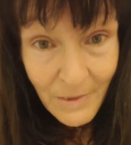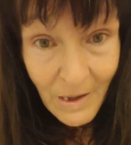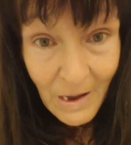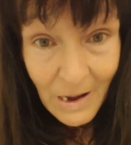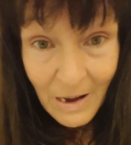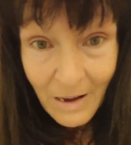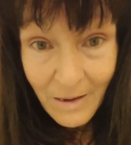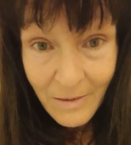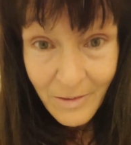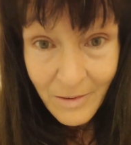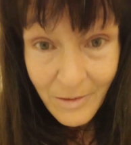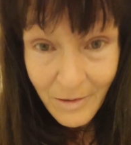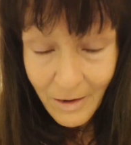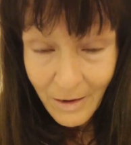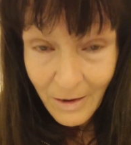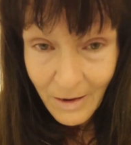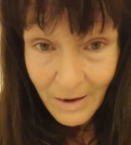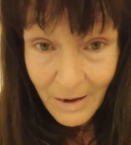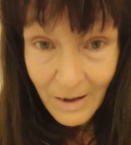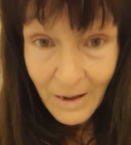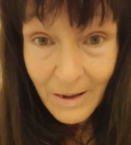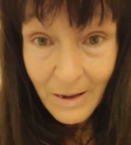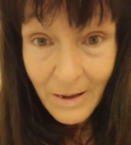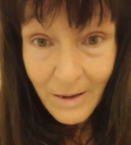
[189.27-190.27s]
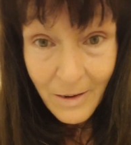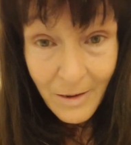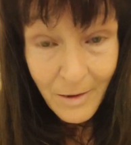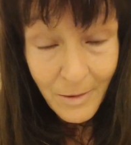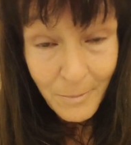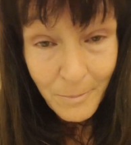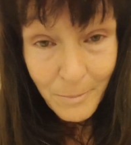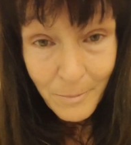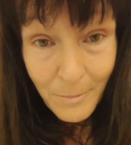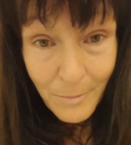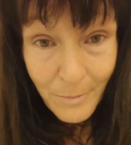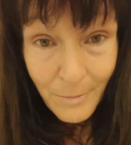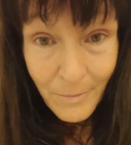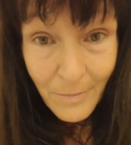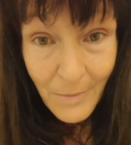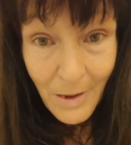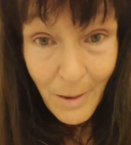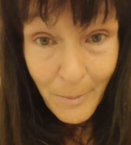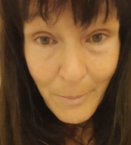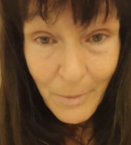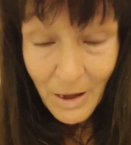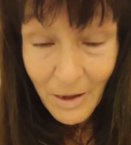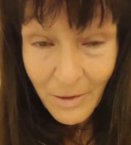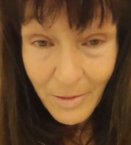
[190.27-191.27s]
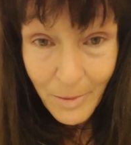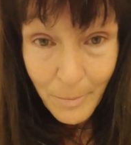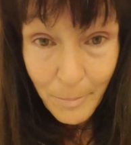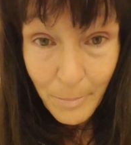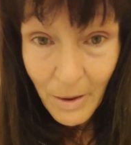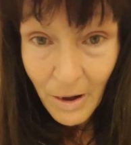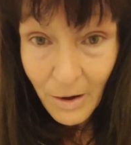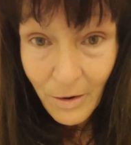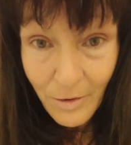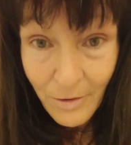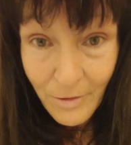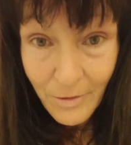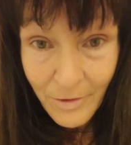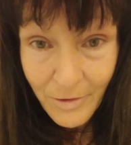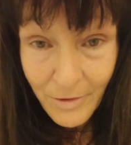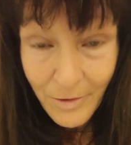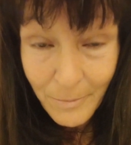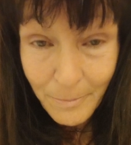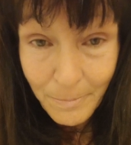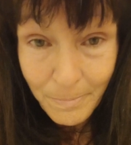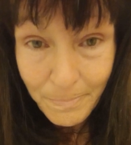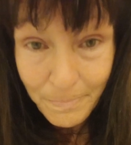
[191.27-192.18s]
Ask Kleck about the pillows.